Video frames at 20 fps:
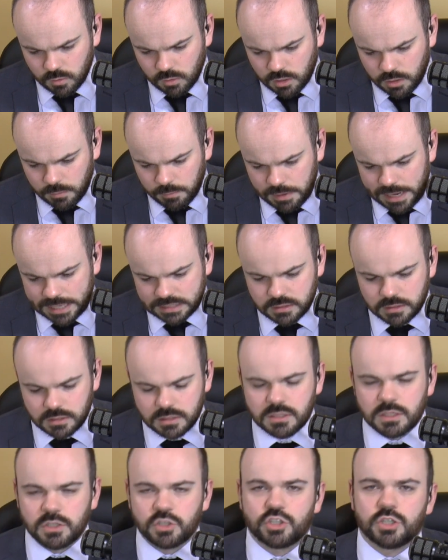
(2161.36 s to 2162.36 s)
come back to
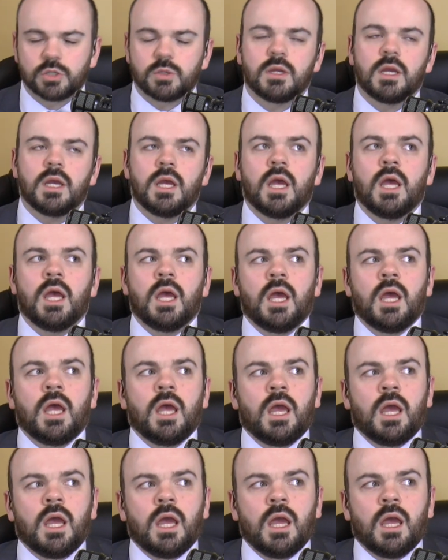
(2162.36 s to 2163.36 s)
this issue.
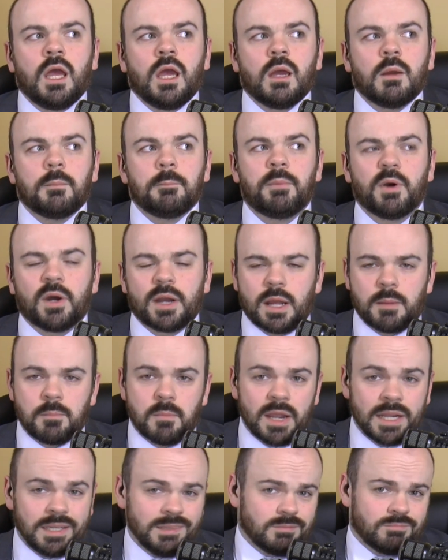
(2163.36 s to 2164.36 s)
But I
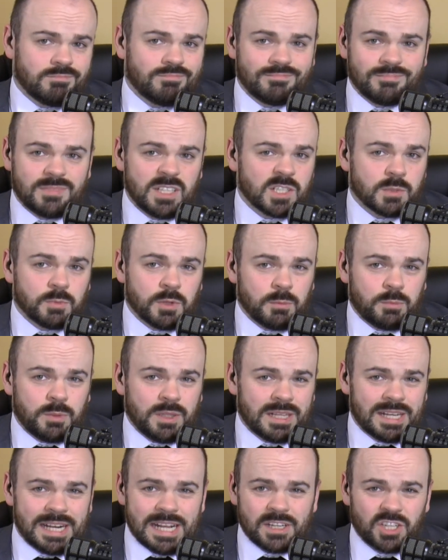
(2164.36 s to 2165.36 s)
might, this might
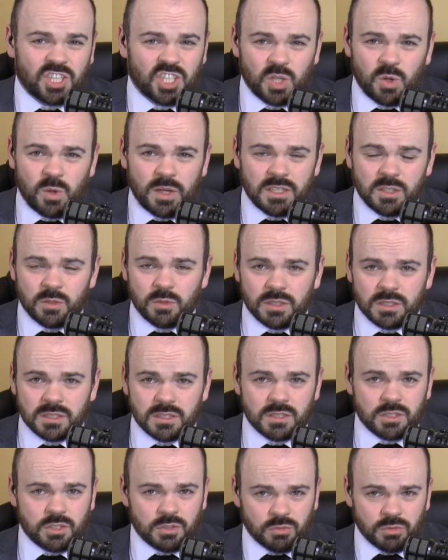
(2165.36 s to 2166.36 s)
be the last show I do on
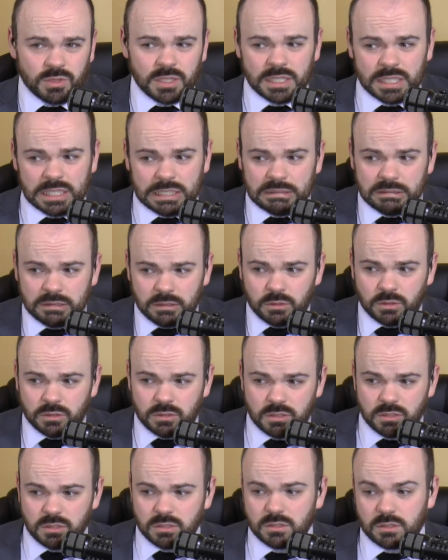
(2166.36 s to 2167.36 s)
this issue, really. You know,
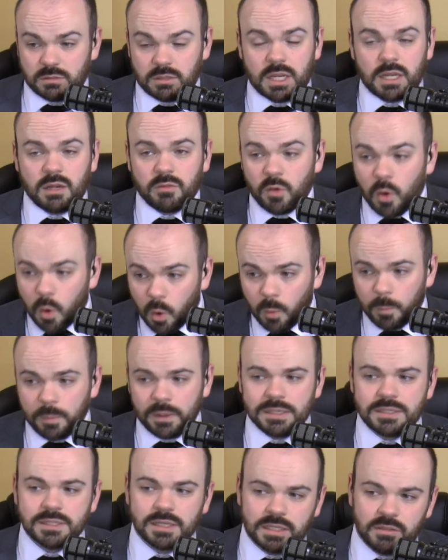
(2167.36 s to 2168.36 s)
it's, I'm kind of
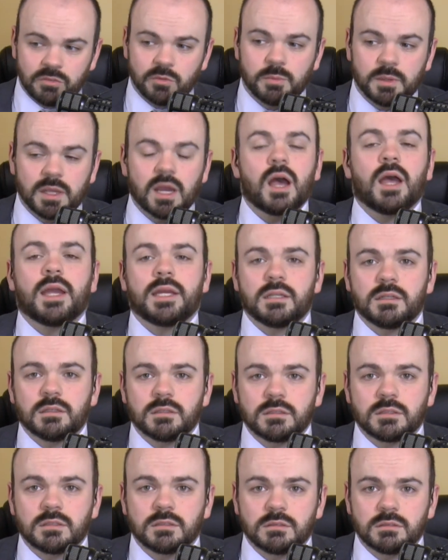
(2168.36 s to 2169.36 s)
hoping to leave it
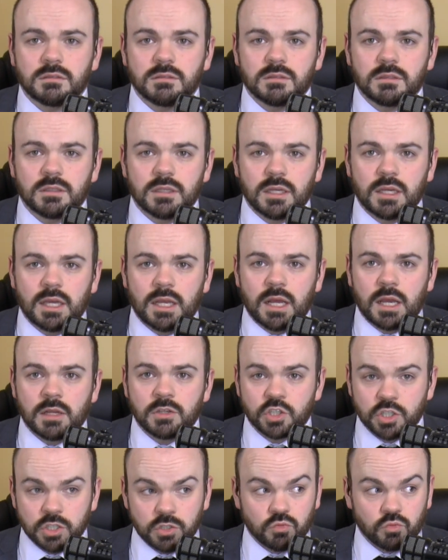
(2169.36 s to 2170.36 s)
behind. And I
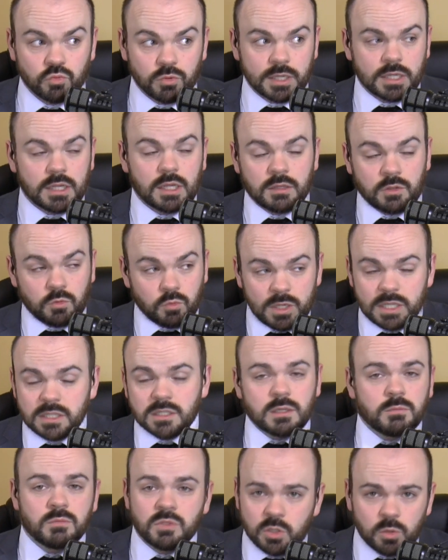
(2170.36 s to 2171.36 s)
just, the
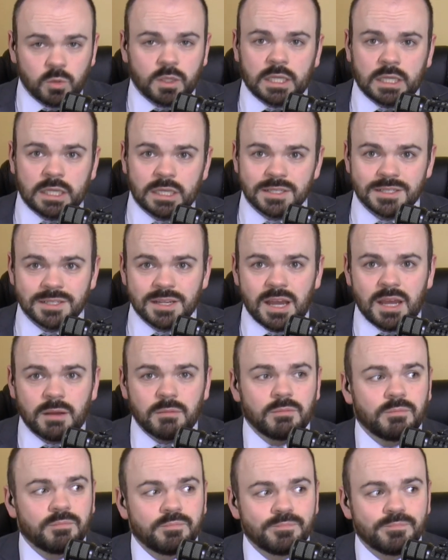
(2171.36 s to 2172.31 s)
reason I'm doing it is not,